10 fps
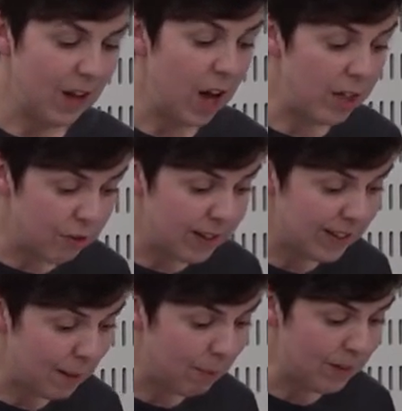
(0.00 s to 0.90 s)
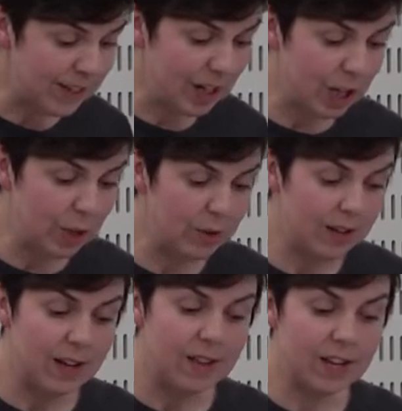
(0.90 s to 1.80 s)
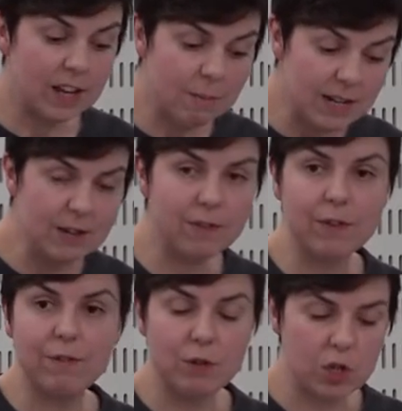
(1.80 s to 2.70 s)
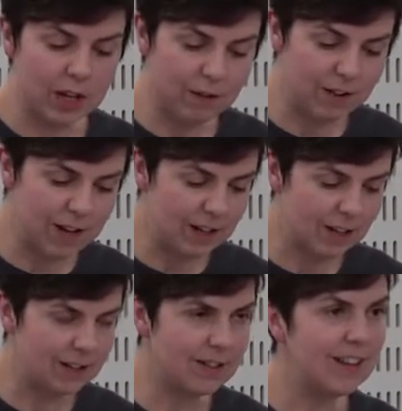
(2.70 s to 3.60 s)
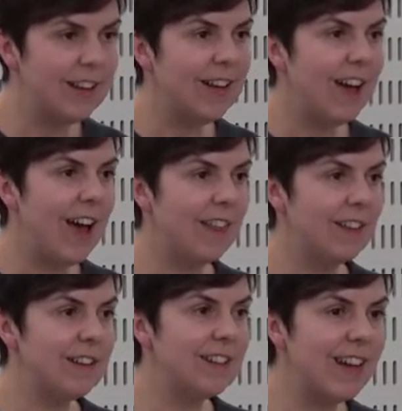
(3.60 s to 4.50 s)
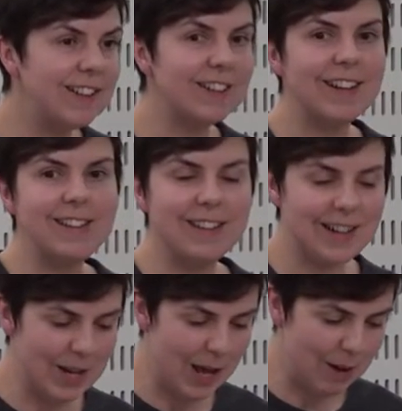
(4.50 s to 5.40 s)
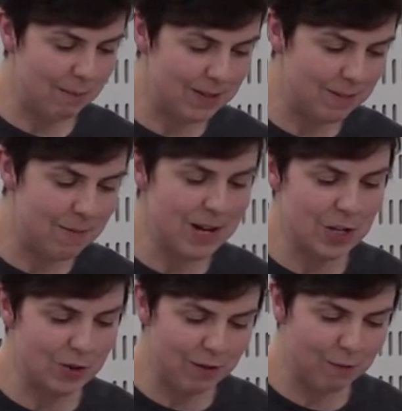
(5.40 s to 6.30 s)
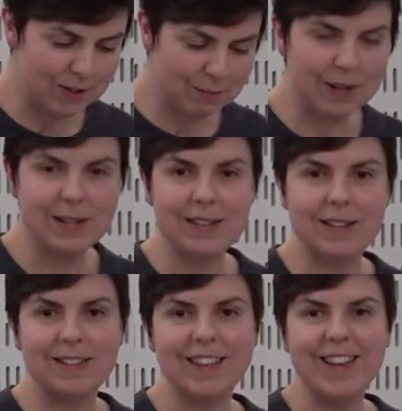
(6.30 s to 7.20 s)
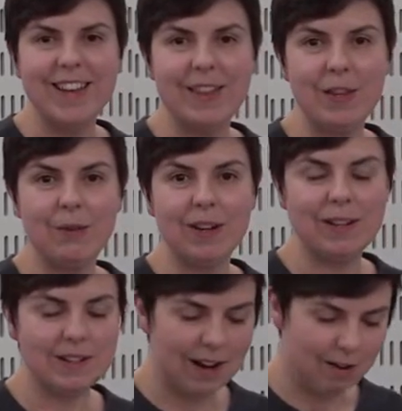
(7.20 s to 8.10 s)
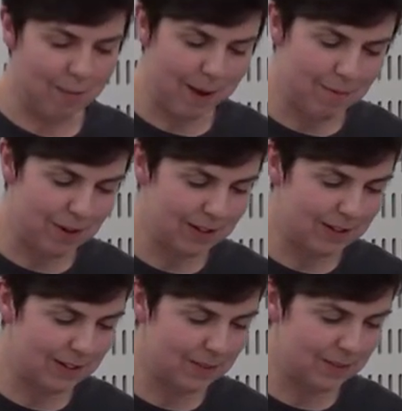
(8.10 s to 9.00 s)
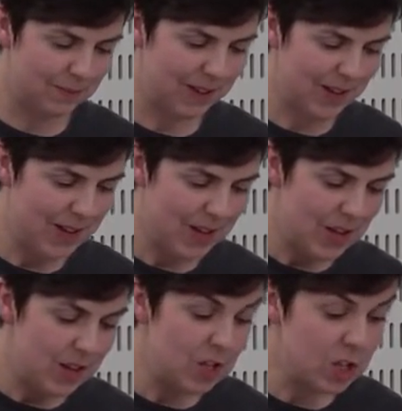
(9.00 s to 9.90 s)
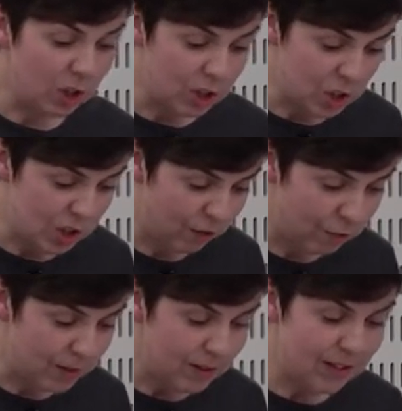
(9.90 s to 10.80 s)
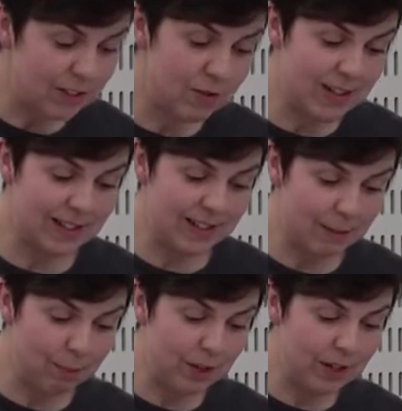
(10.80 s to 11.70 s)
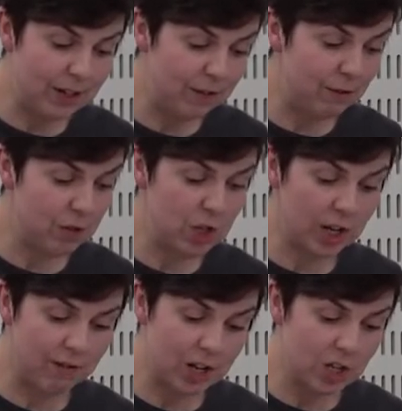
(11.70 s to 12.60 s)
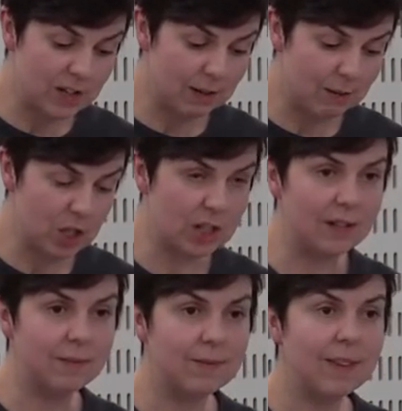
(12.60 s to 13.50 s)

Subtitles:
Other examples include the Committee for the Future in Finland, and the tantalisingly named Ministry of Possibilities in the United Arab Emirates. The Scottish Government has recently appointed a Future Generations Commissioner,